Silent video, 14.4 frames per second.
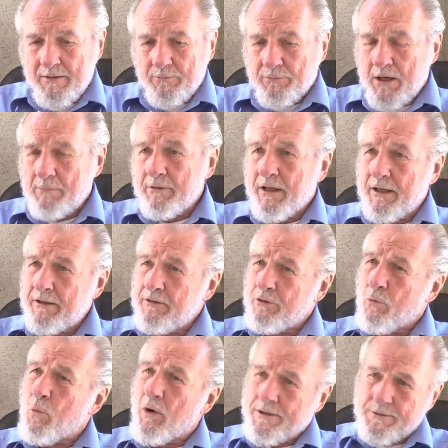promulgated a
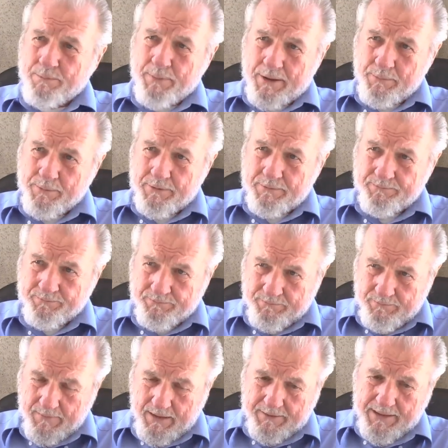white paper.
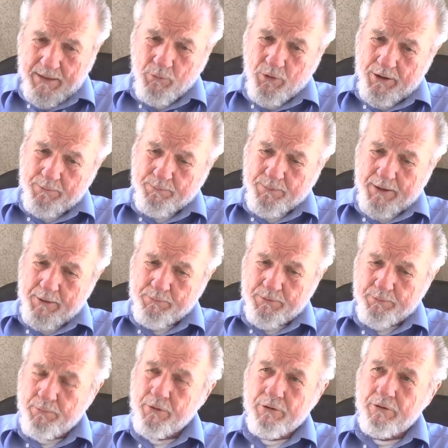And that white paper
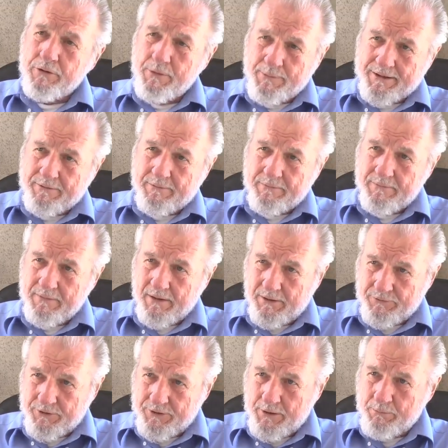put a limit on
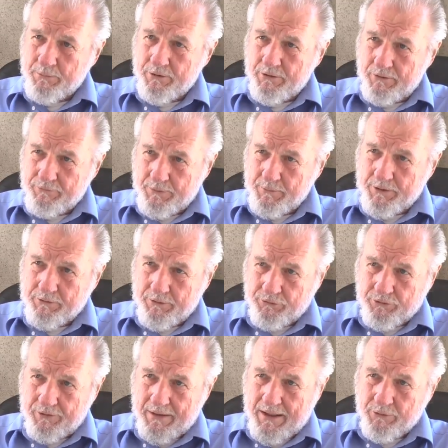the number of
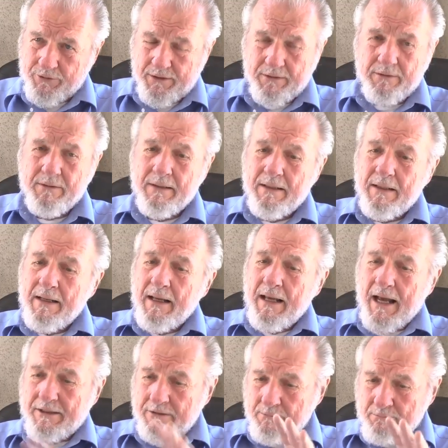immigrants allowed in,
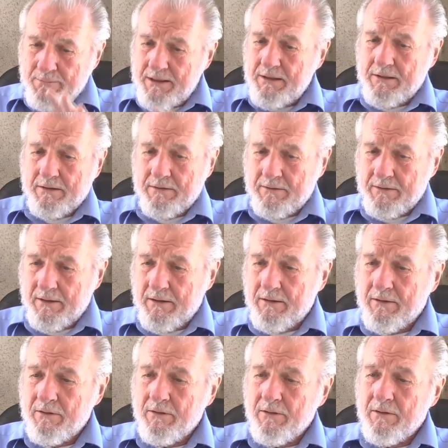and immediately
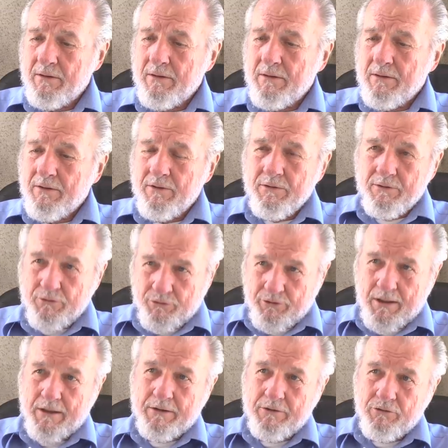the
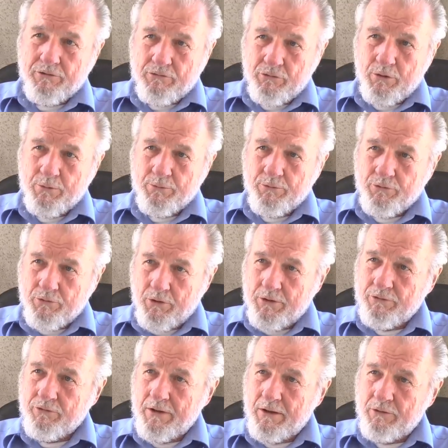Zionist group saw
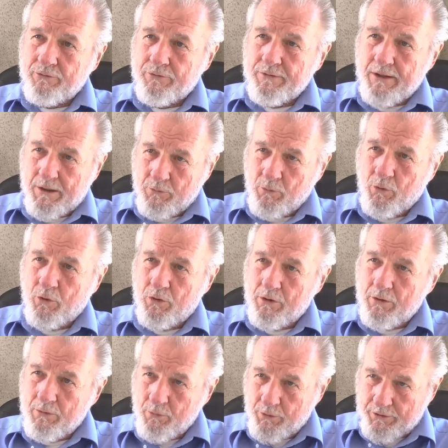itself at
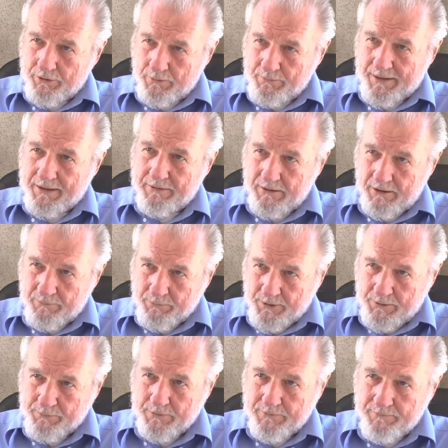war with the Mandate
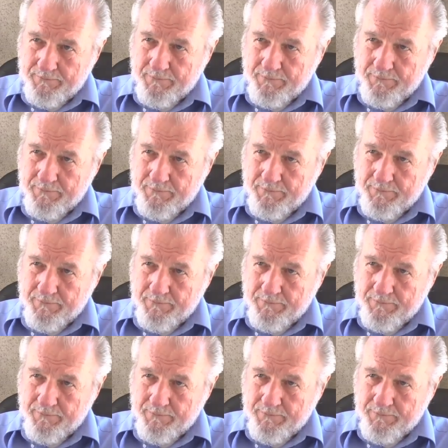people.